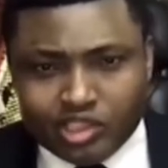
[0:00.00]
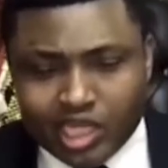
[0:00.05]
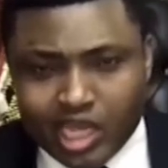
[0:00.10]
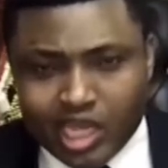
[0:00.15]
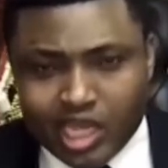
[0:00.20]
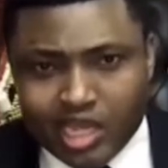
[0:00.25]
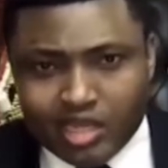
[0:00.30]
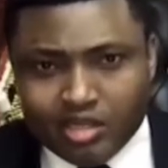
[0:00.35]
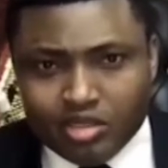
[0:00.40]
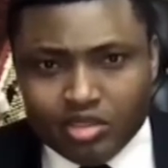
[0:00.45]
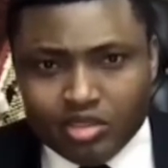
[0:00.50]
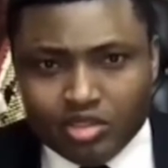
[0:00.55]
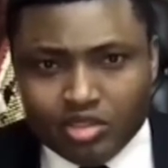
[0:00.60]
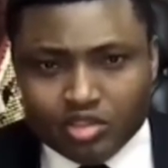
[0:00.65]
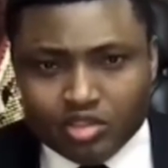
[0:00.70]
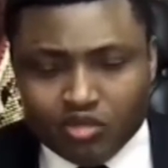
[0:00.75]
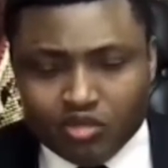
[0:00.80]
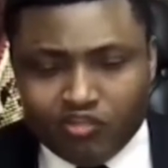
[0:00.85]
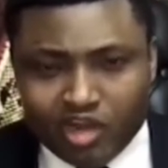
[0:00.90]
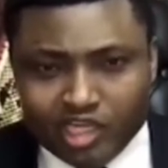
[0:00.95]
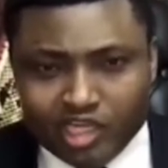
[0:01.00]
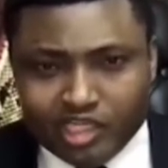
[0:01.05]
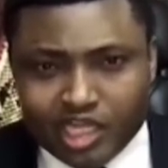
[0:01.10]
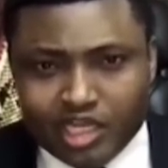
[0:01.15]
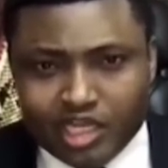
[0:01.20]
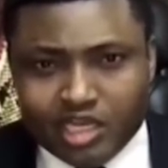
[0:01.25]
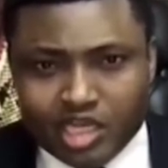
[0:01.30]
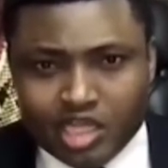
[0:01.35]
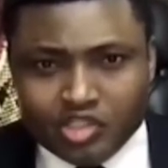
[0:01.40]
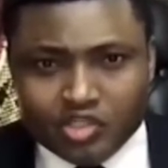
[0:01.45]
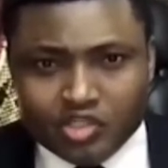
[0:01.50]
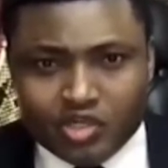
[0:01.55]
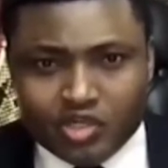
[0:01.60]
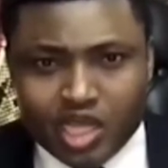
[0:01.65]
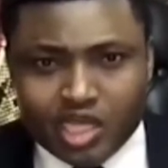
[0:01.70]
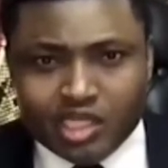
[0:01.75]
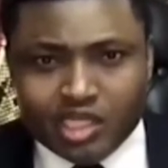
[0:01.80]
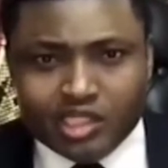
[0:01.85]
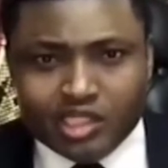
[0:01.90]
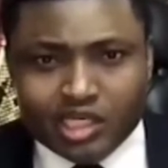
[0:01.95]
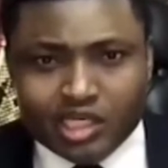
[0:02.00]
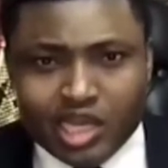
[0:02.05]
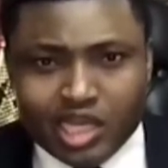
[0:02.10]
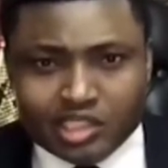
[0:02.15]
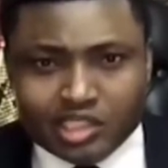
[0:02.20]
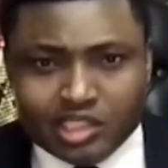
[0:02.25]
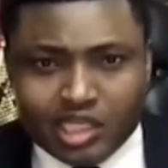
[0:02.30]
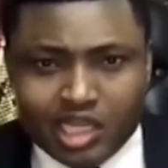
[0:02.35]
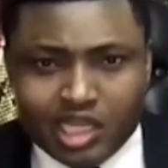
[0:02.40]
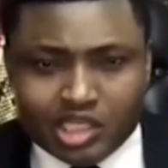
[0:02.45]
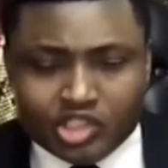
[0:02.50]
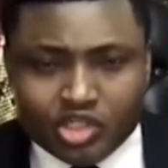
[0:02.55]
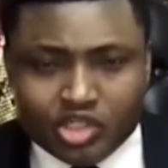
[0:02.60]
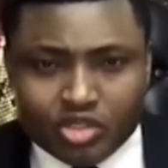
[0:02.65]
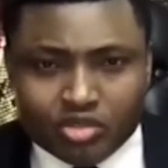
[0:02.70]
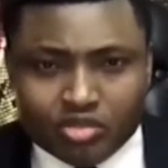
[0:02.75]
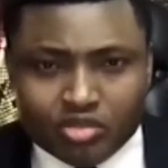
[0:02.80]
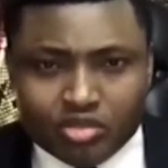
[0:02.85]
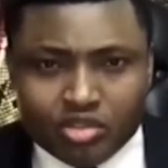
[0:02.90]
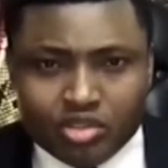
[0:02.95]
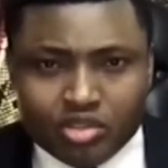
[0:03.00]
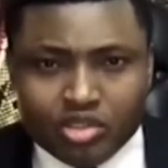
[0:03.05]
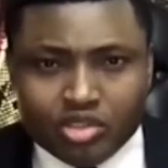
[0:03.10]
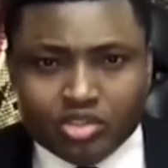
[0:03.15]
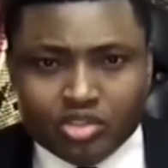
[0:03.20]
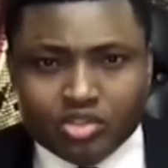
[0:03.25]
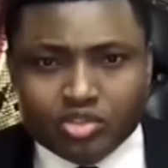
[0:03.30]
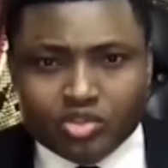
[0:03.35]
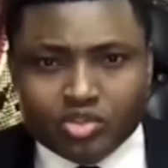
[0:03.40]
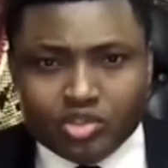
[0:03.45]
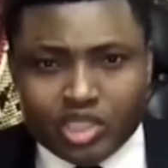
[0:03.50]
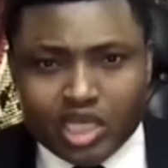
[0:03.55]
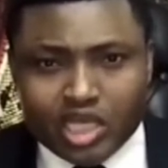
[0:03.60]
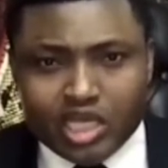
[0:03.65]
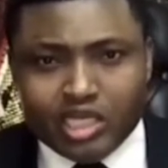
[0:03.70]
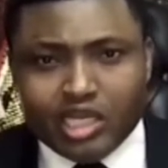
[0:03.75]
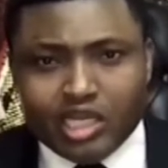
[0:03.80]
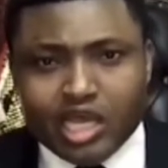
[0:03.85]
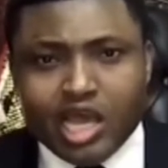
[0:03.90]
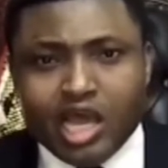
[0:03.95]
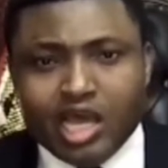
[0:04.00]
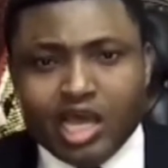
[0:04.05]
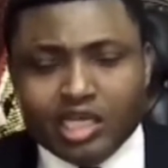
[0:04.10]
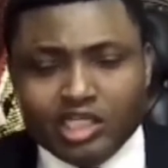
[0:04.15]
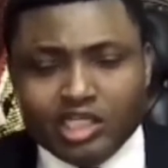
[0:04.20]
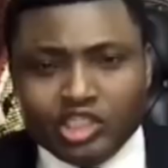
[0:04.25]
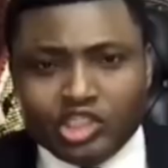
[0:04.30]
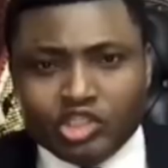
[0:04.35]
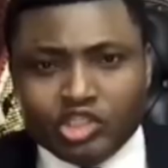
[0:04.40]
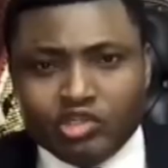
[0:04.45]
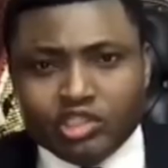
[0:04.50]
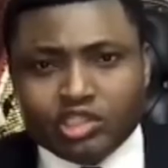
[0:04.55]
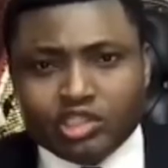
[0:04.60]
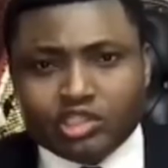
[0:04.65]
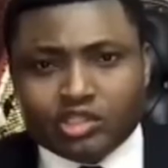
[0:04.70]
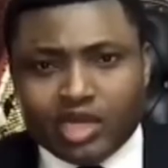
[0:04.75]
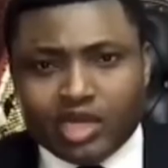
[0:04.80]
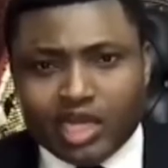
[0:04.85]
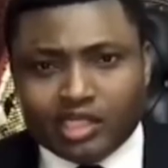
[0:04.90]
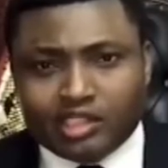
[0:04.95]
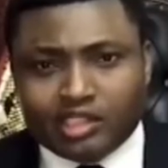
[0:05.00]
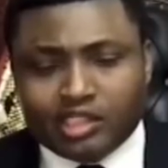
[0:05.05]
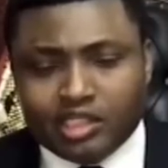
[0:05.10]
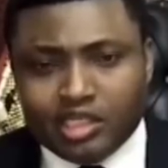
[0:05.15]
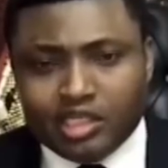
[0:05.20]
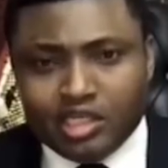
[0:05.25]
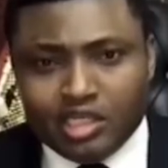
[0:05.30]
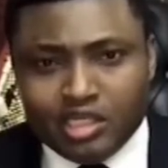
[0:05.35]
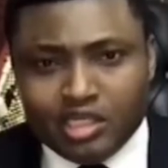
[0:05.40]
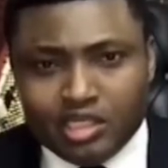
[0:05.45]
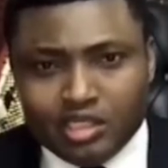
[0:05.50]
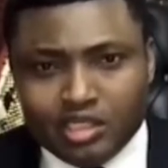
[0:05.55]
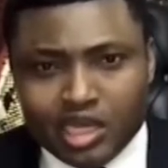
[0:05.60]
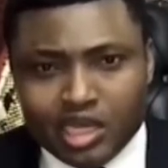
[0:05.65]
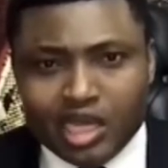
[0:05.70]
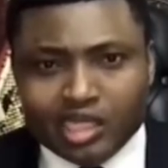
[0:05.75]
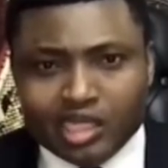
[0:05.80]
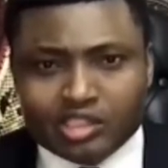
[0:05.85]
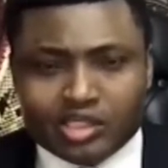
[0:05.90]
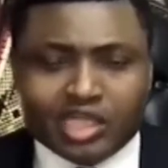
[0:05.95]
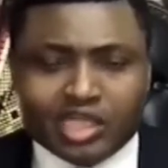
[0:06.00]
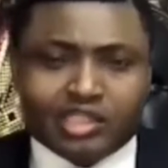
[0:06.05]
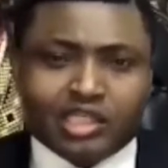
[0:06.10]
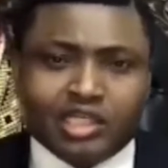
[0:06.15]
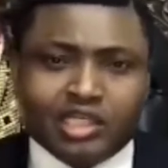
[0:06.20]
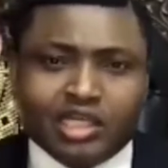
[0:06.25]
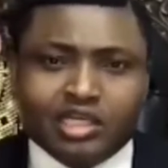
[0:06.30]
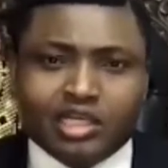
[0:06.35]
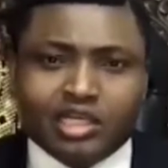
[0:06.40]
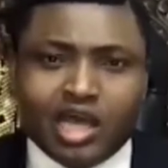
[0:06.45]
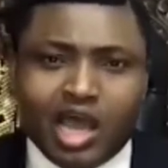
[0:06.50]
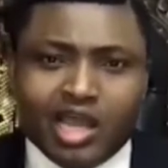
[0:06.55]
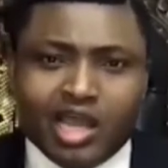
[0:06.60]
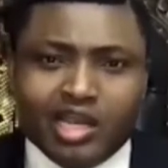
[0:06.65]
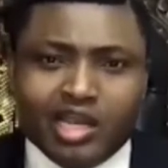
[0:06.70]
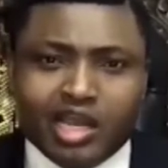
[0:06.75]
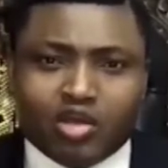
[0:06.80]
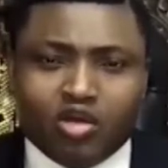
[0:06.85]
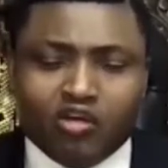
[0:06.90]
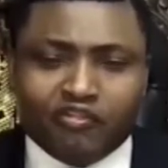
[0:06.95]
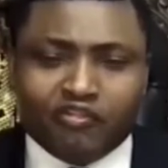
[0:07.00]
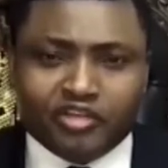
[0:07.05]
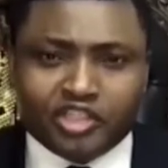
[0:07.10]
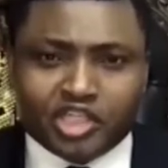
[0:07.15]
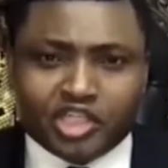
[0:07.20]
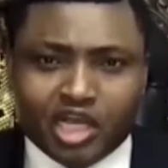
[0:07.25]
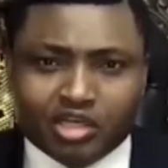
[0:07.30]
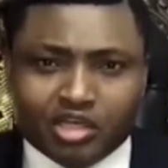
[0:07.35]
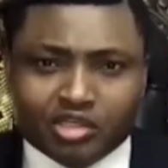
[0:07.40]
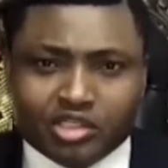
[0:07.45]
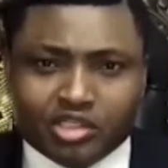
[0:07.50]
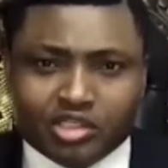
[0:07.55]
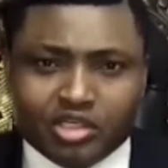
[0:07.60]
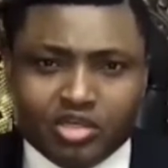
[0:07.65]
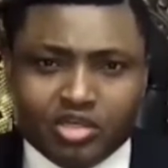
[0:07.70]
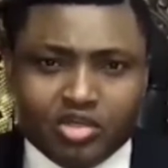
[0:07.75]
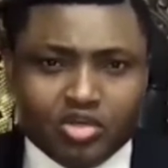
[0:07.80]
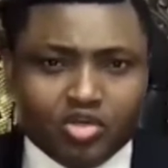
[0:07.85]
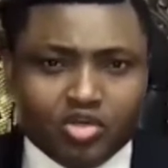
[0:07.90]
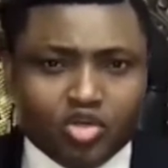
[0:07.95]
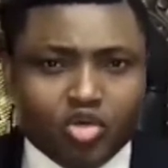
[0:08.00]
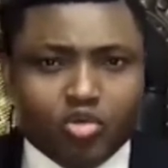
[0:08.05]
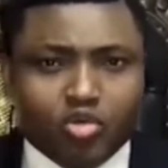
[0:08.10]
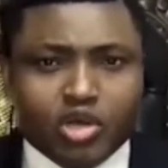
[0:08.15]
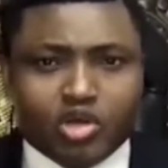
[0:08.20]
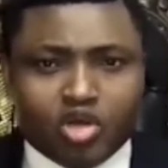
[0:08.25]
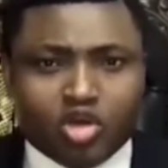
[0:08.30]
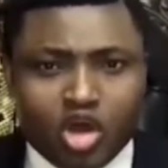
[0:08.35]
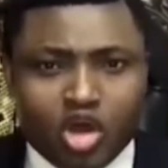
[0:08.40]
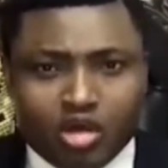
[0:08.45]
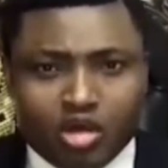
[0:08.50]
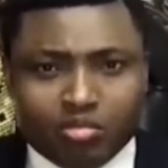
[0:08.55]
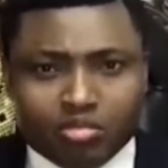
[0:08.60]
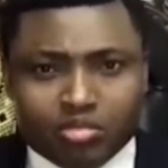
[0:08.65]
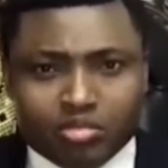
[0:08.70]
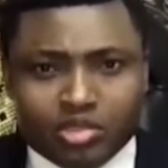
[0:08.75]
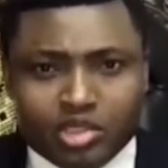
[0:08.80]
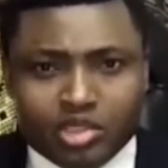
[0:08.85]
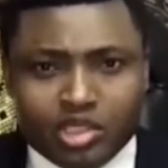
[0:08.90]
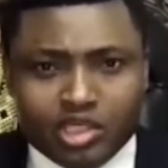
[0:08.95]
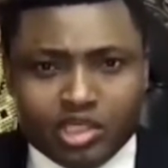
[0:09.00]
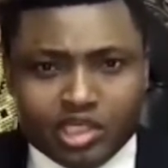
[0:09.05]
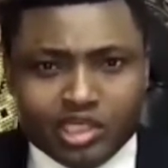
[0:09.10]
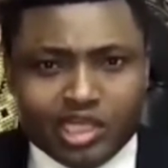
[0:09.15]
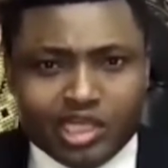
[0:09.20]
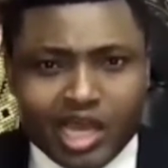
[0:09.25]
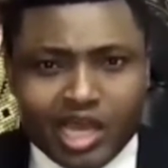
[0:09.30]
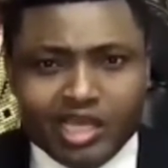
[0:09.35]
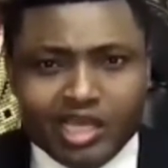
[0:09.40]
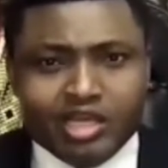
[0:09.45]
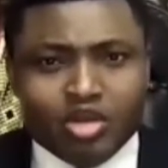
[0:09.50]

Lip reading: Today, they are issuing threat. They are threatening INEC officials who will come in their innocent way to conduct the fraudulent election